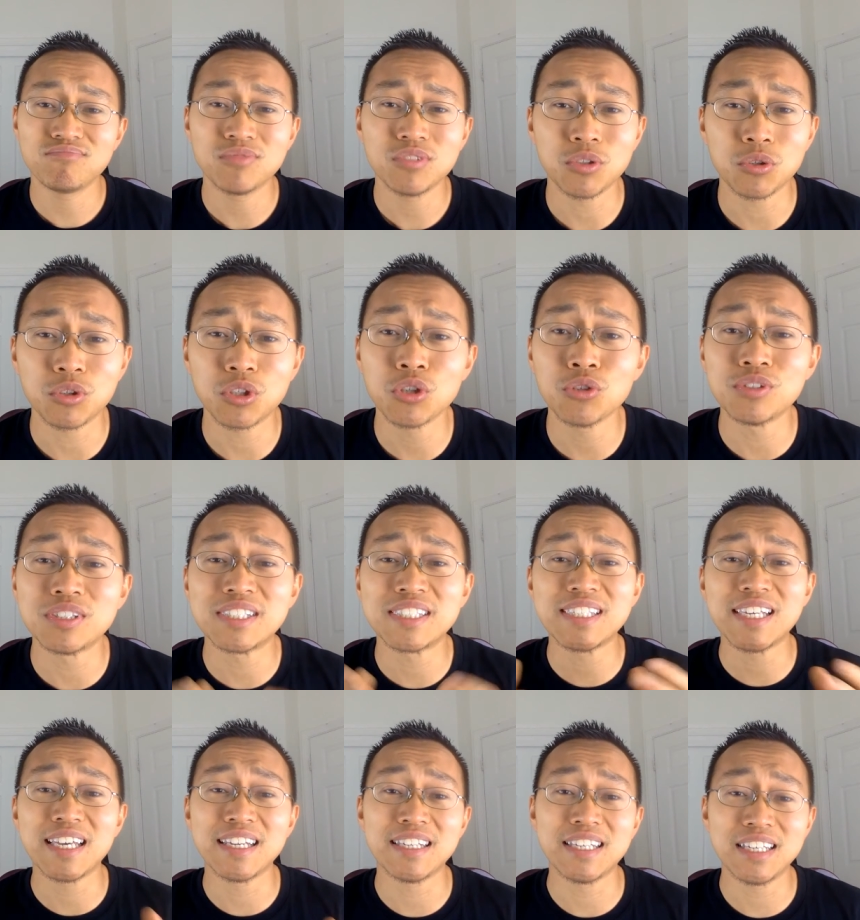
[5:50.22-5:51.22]
you're too
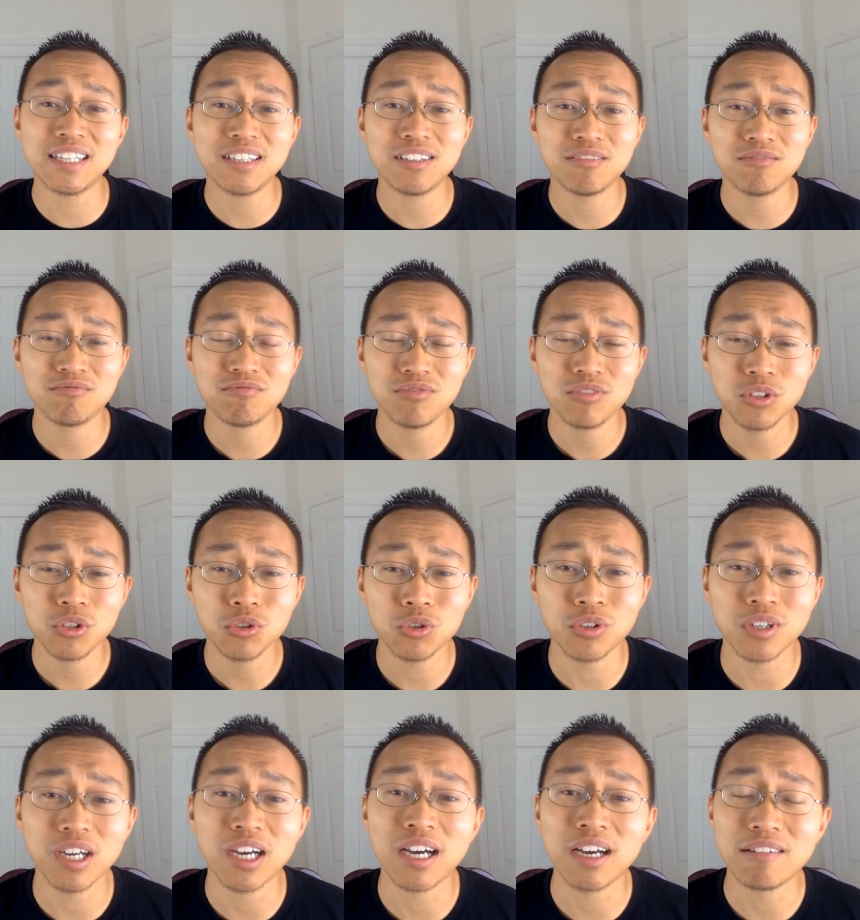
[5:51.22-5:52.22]
skinny,
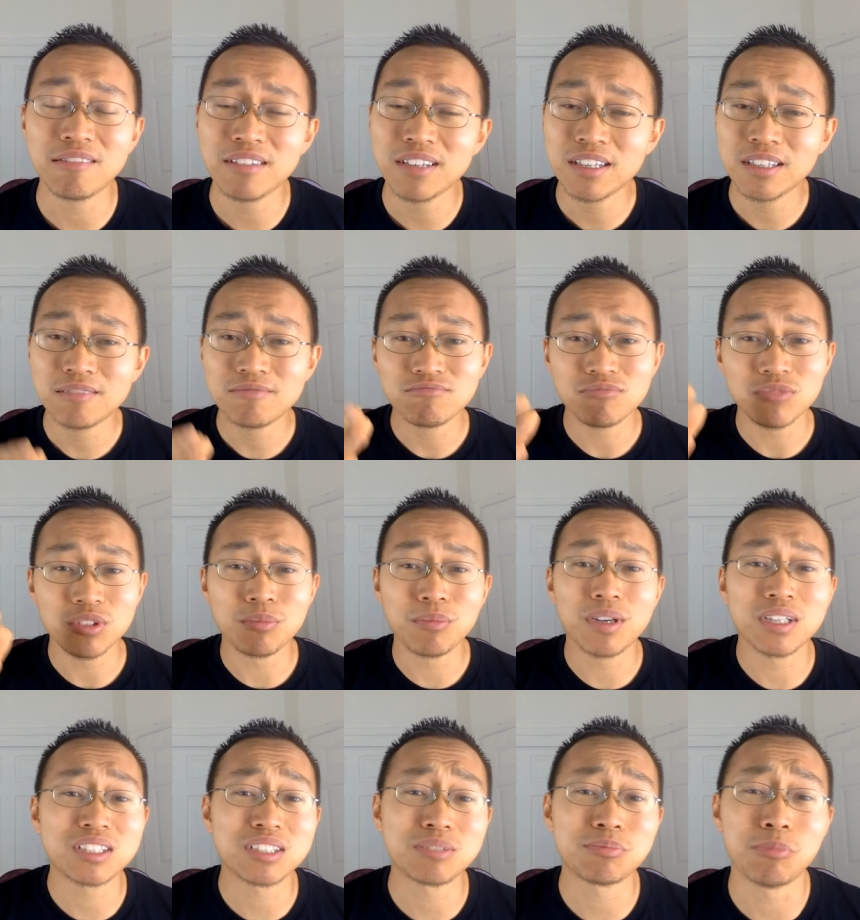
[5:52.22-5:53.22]
you're not
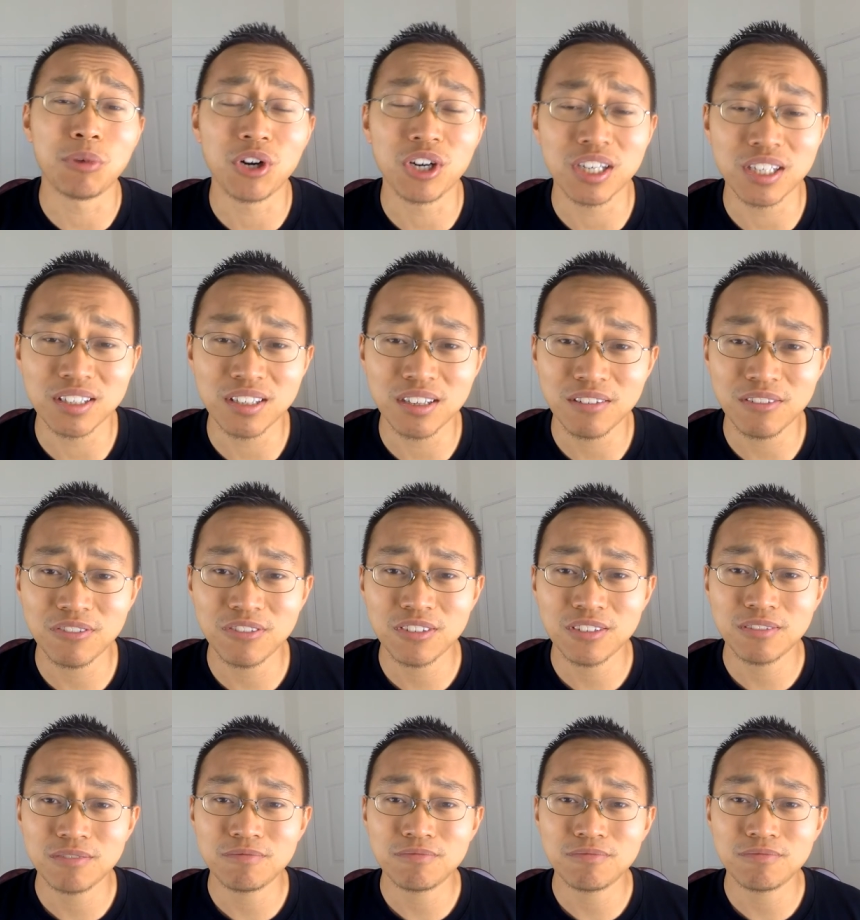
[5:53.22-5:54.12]
smart enough.